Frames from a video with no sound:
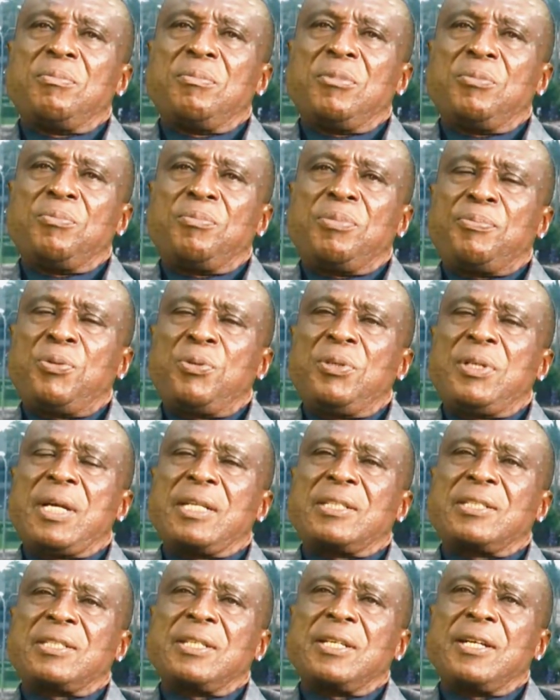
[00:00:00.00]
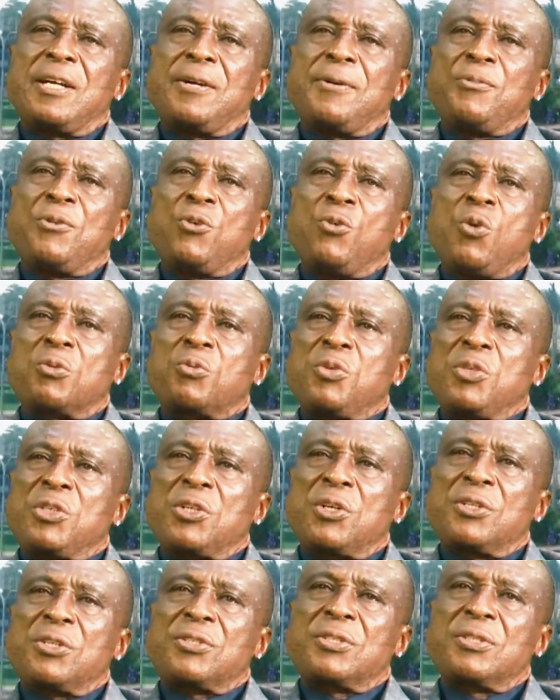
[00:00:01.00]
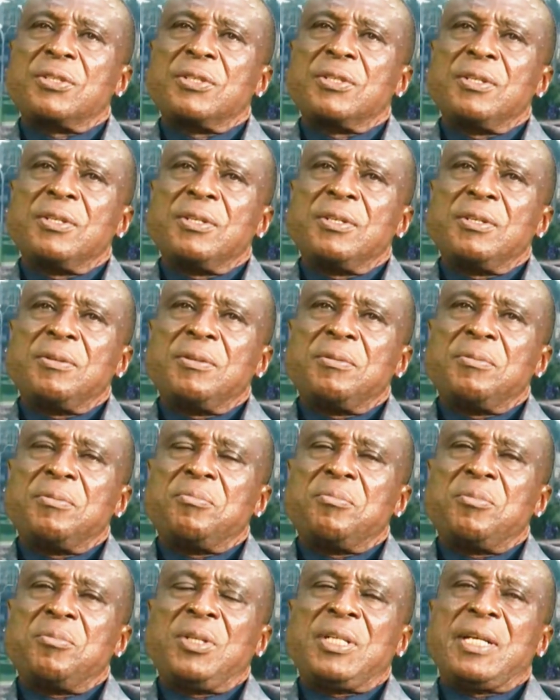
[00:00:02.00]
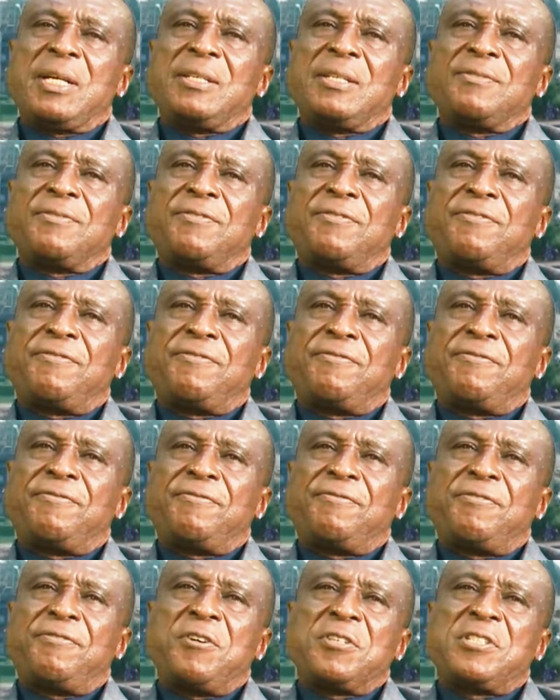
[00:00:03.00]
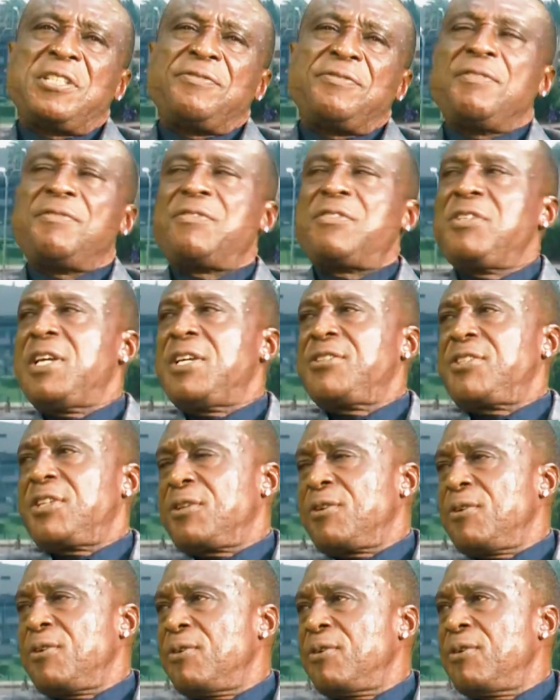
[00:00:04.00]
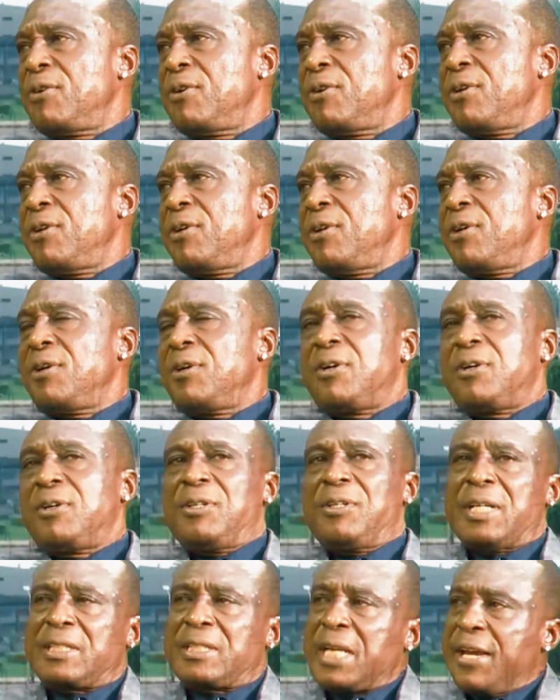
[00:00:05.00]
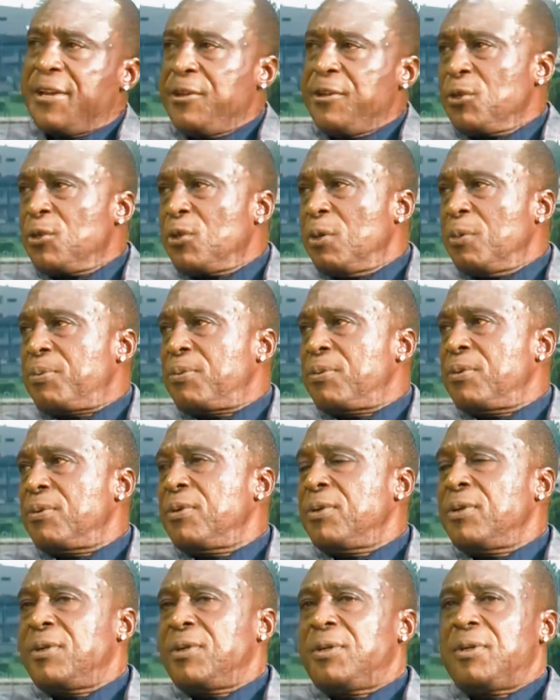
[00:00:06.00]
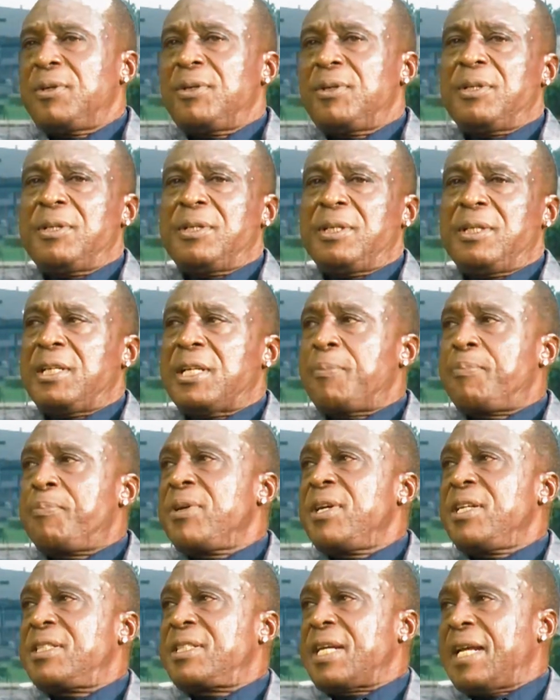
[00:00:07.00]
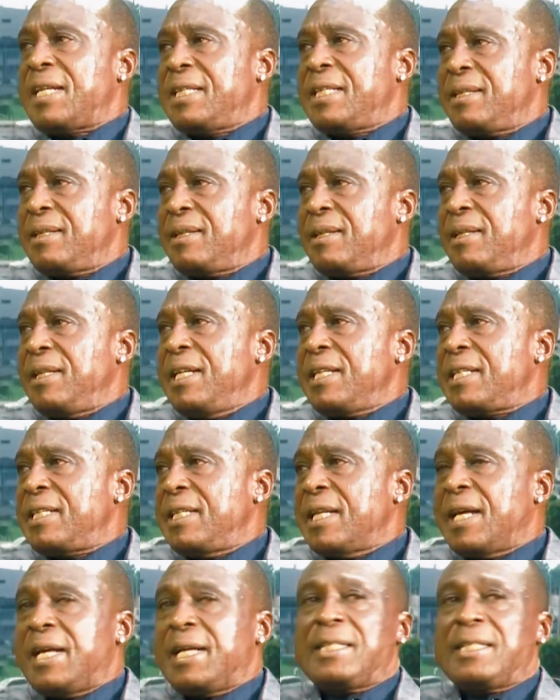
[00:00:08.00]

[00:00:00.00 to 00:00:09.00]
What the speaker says: people that work with us more than 40, 50 years ago that are in Europe. Their parents are late now and